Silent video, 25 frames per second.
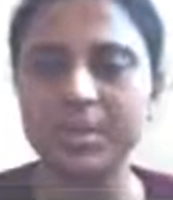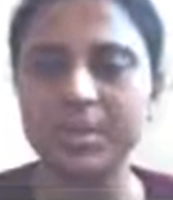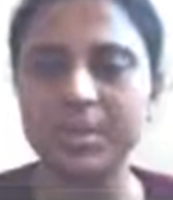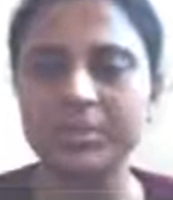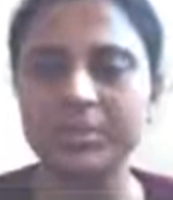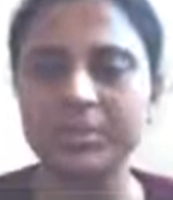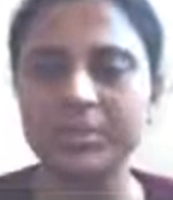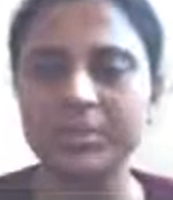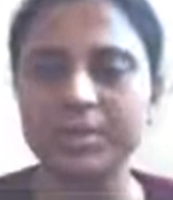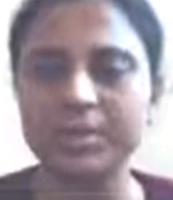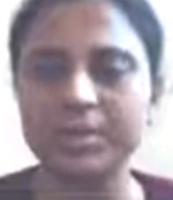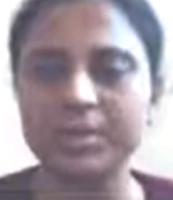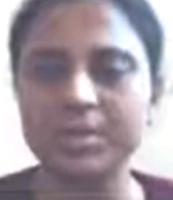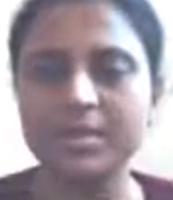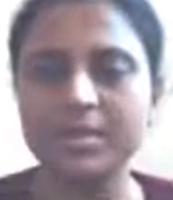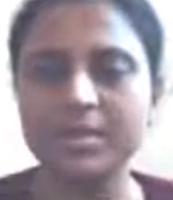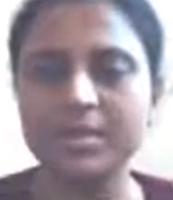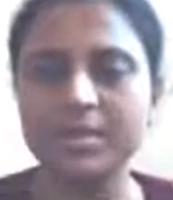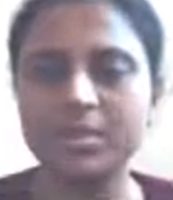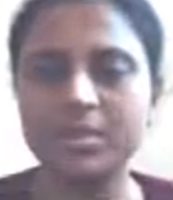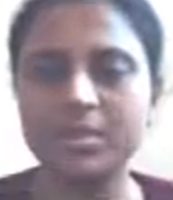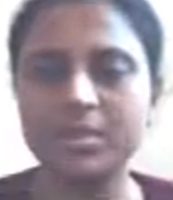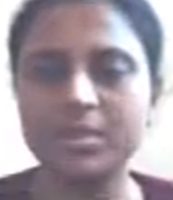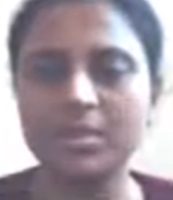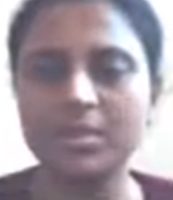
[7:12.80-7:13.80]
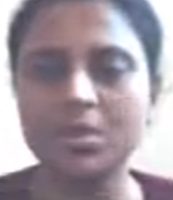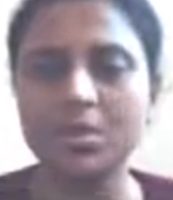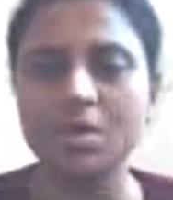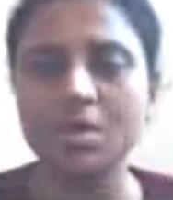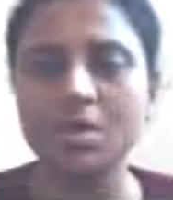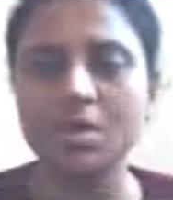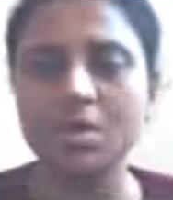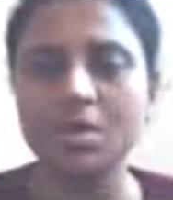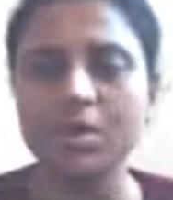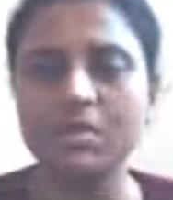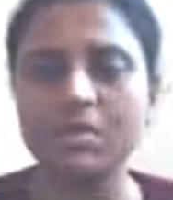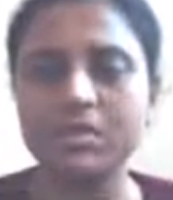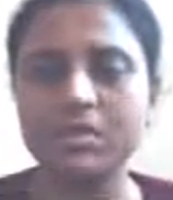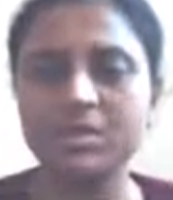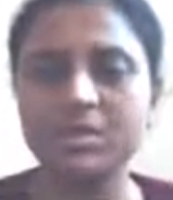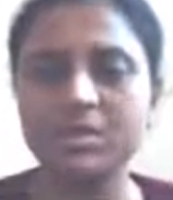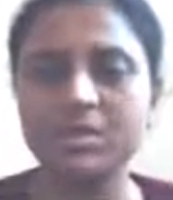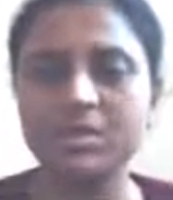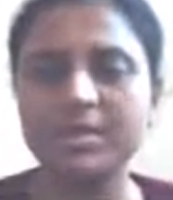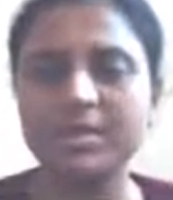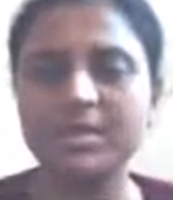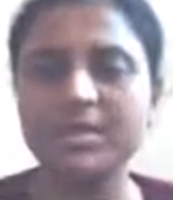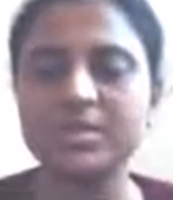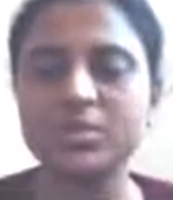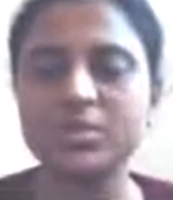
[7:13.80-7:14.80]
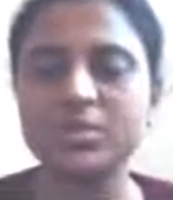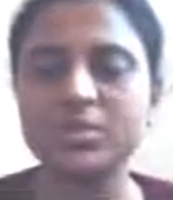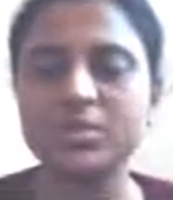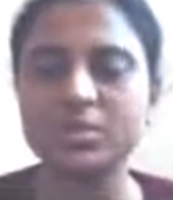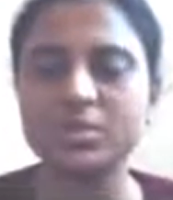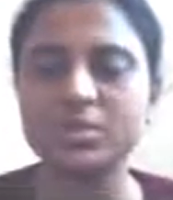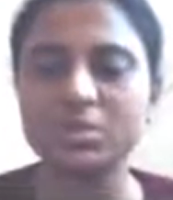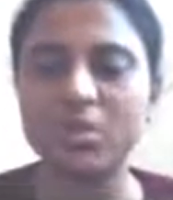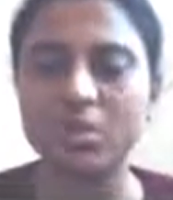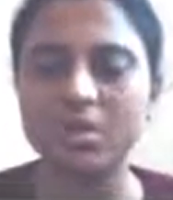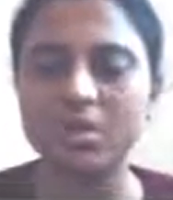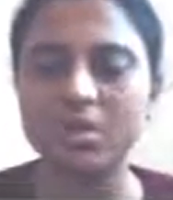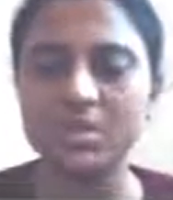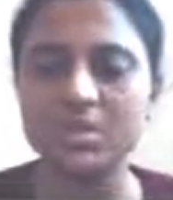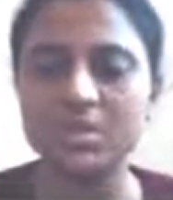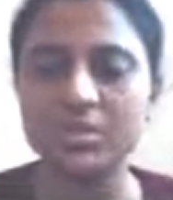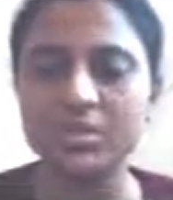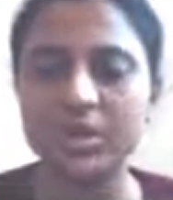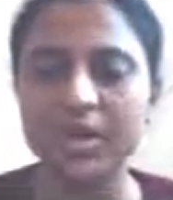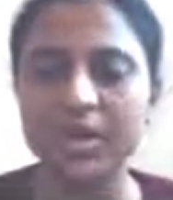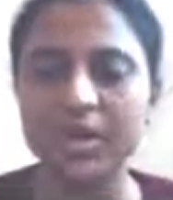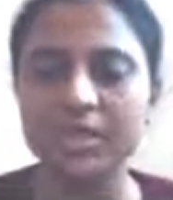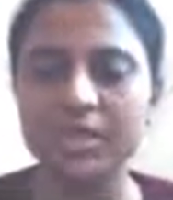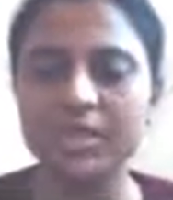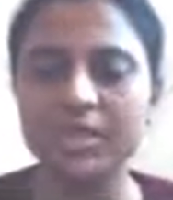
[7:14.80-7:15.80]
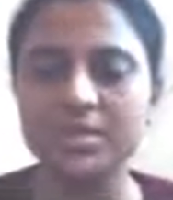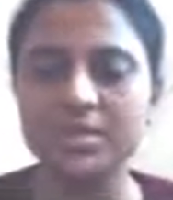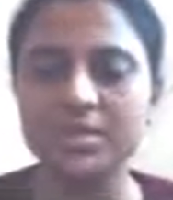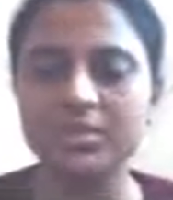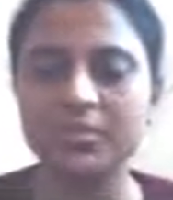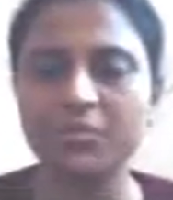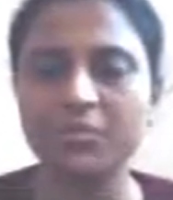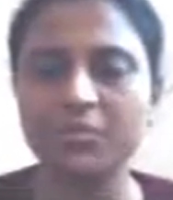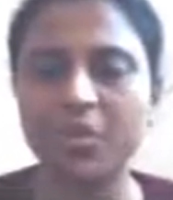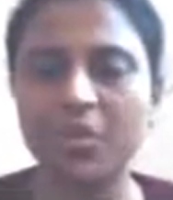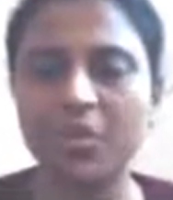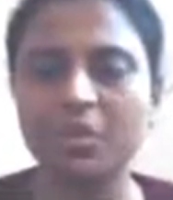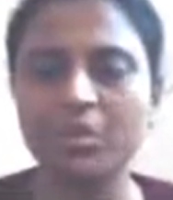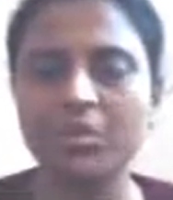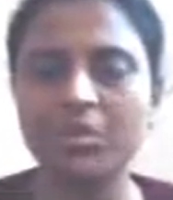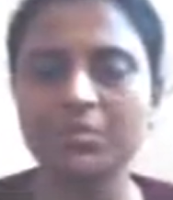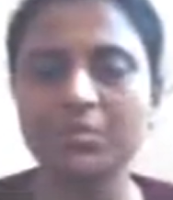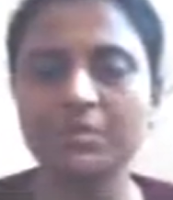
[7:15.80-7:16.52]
of the decision, or some resource constraint is involved.